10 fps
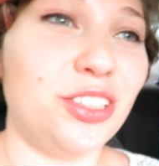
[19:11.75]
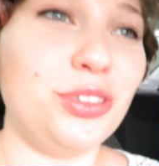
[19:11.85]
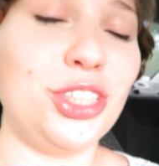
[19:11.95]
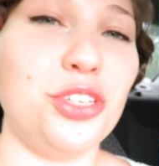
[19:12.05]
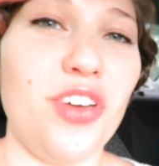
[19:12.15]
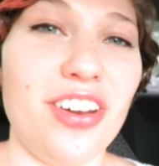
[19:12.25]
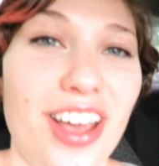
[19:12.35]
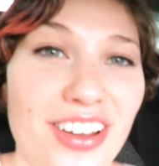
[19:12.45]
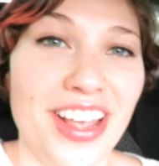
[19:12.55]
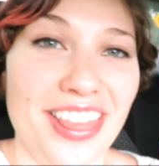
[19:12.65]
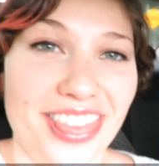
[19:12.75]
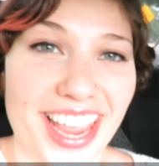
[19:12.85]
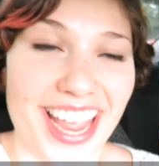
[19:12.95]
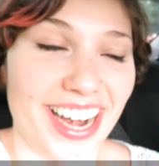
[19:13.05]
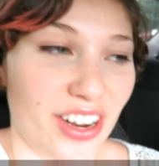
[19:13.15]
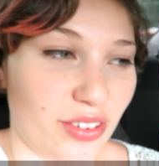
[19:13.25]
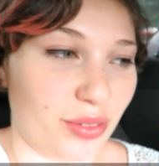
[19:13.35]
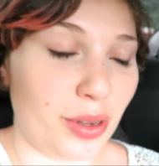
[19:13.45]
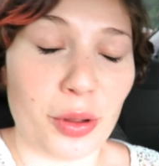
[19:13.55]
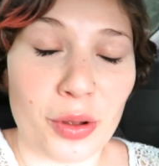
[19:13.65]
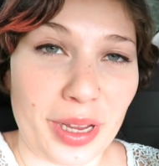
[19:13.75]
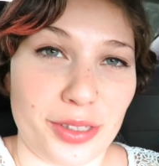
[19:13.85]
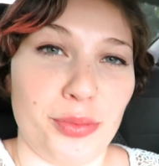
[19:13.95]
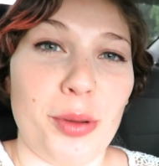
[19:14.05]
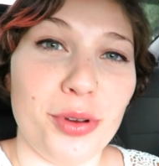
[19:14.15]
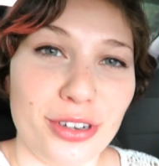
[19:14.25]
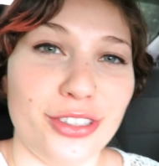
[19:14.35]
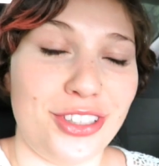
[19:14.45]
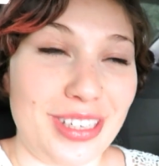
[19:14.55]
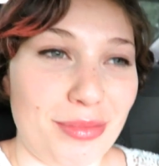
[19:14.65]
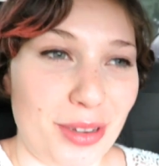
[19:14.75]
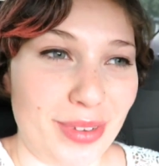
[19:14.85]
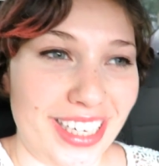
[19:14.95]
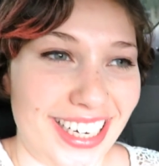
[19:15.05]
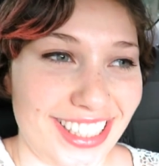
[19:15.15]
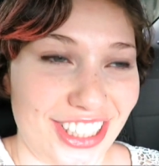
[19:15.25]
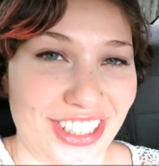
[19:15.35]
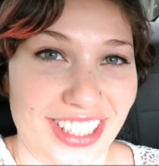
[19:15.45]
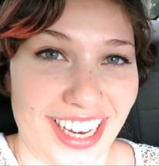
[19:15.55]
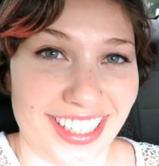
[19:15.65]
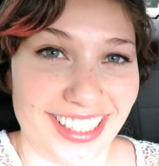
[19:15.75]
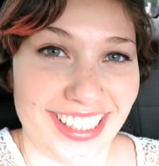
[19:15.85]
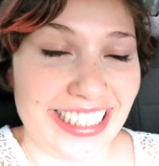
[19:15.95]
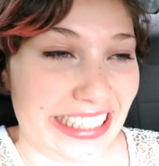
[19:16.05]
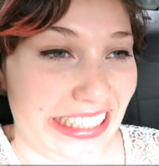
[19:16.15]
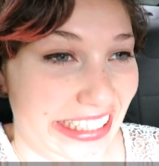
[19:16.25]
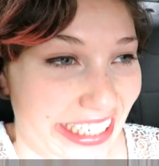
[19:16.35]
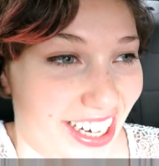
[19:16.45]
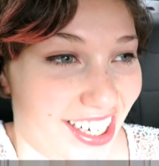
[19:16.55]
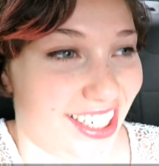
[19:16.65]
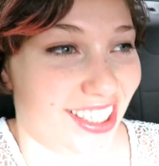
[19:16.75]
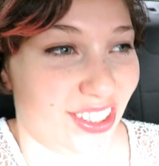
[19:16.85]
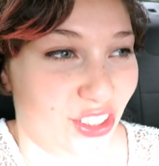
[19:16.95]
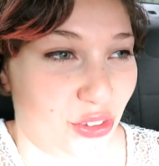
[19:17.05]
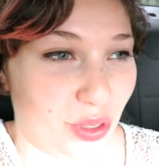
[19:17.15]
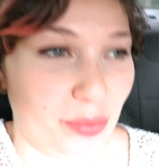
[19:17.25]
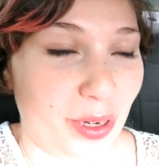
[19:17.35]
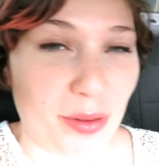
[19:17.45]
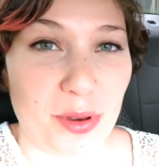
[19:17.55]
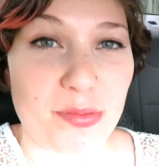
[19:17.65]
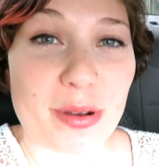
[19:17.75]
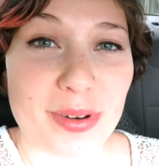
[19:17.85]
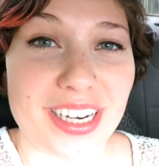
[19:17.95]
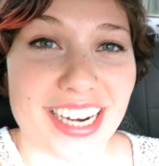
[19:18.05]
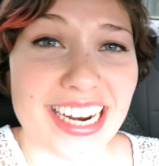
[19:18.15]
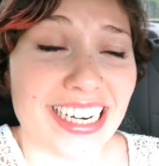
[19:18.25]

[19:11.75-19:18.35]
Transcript: So we just found out that, well, okay, so my breeder just emailed me and she's like, do you want to pick up your puppy today?